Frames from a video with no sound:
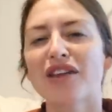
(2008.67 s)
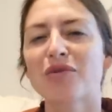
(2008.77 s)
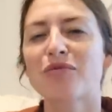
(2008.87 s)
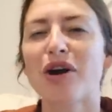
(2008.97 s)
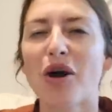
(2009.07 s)
feel
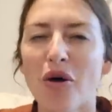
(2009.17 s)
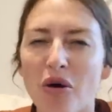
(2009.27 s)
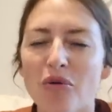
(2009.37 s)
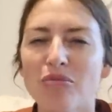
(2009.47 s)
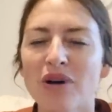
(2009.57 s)
like when we're at
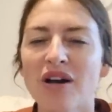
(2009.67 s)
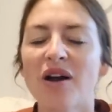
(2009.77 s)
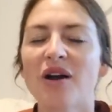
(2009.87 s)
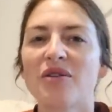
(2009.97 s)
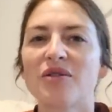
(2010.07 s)
home,
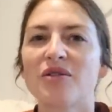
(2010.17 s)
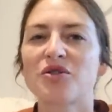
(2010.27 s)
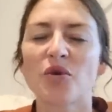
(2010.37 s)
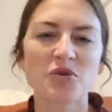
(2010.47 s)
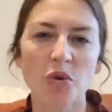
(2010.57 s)

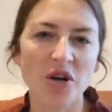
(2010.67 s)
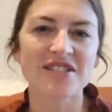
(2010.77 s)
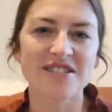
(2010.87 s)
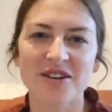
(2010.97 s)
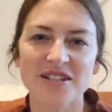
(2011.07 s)
there's always work
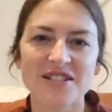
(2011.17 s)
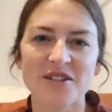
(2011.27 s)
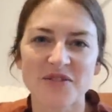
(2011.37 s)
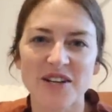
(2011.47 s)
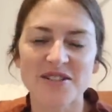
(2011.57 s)
staring us in
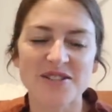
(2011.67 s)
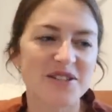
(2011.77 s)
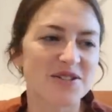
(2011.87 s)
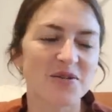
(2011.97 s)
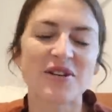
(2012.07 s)
the face,
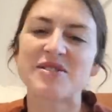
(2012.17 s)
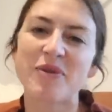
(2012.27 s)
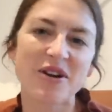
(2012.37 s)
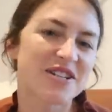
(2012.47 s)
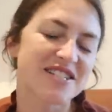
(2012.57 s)
and so it's
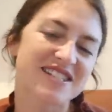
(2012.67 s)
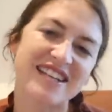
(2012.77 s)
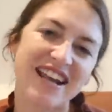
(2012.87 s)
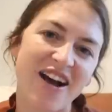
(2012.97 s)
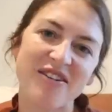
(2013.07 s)
better just to
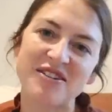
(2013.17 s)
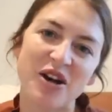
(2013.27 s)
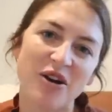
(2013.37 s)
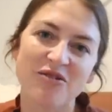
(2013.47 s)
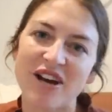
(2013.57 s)
get out and
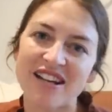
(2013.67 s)
go.